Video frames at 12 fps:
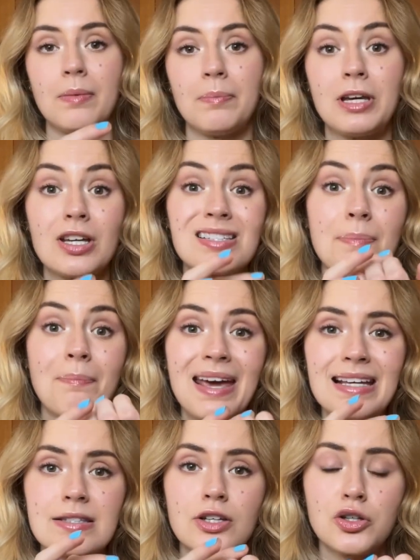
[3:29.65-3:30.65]
because it
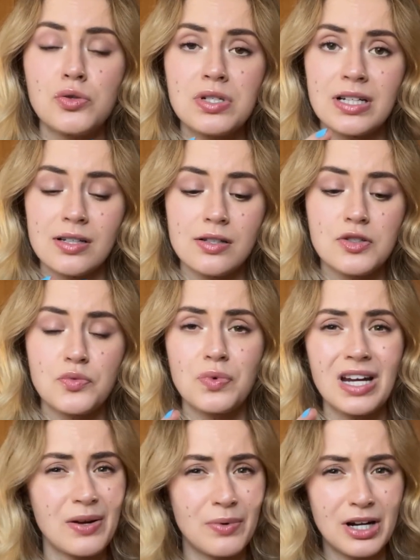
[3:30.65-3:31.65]
makes the cuticles
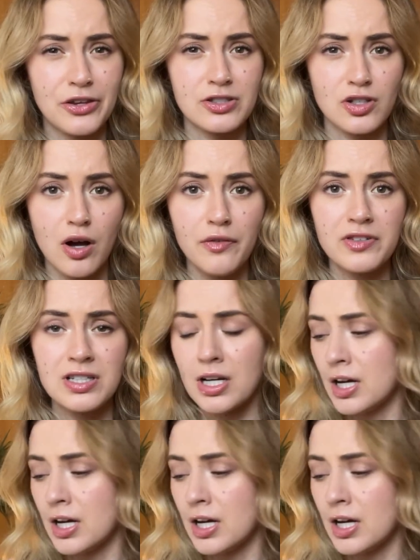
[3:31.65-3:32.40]
really soft.